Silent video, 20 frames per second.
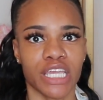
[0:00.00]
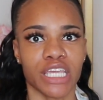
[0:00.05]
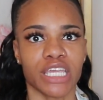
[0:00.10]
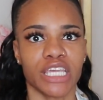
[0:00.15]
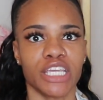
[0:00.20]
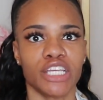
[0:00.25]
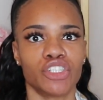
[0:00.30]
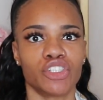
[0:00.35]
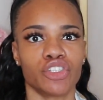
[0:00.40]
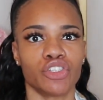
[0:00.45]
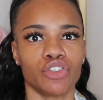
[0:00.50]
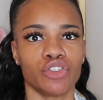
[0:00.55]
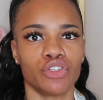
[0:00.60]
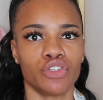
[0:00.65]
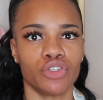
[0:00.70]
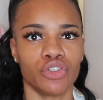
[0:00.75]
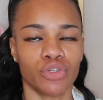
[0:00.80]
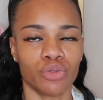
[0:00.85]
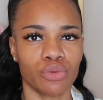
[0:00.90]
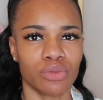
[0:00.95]
each
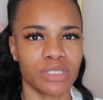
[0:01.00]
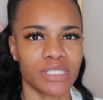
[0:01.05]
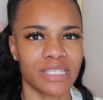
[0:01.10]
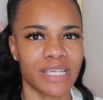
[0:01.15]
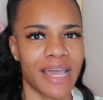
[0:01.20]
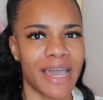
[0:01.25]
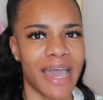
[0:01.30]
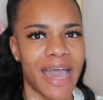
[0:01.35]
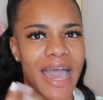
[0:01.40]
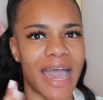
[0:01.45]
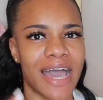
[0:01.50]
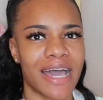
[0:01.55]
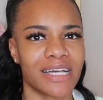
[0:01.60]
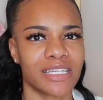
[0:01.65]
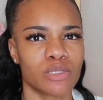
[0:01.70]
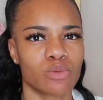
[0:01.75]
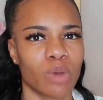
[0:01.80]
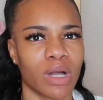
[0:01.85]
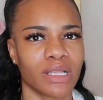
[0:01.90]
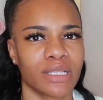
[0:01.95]
use,
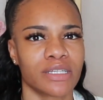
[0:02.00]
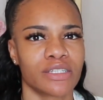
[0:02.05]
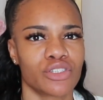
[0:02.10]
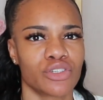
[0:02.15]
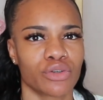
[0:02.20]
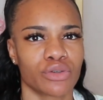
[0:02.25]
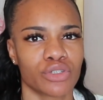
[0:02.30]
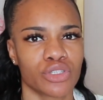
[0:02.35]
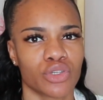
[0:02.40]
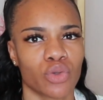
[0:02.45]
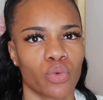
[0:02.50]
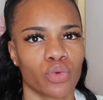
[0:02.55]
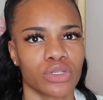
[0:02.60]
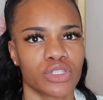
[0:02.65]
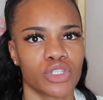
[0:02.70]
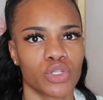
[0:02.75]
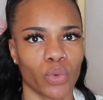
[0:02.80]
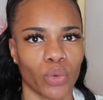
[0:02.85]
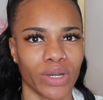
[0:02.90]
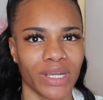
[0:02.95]
as well as you're
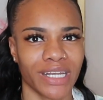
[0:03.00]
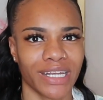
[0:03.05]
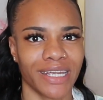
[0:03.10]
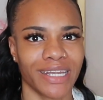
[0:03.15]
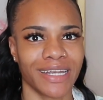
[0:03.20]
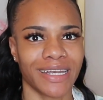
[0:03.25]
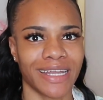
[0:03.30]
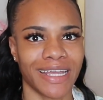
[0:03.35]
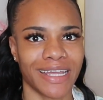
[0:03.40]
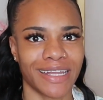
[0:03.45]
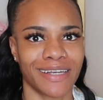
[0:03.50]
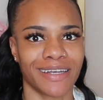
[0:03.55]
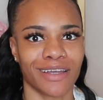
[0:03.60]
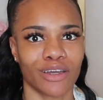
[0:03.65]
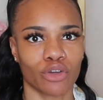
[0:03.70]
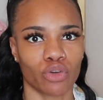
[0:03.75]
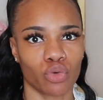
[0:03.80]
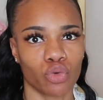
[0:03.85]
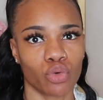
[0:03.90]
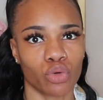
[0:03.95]
store it in
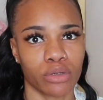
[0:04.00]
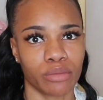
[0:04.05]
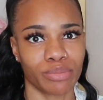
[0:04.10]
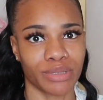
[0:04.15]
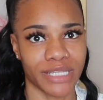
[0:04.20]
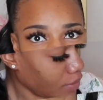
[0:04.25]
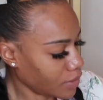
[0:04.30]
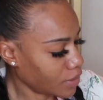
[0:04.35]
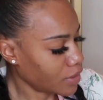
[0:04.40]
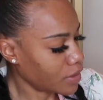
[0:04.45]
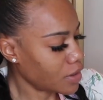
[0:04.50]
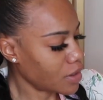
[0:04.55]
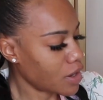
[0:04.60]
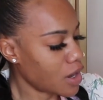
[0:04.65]
a cool place.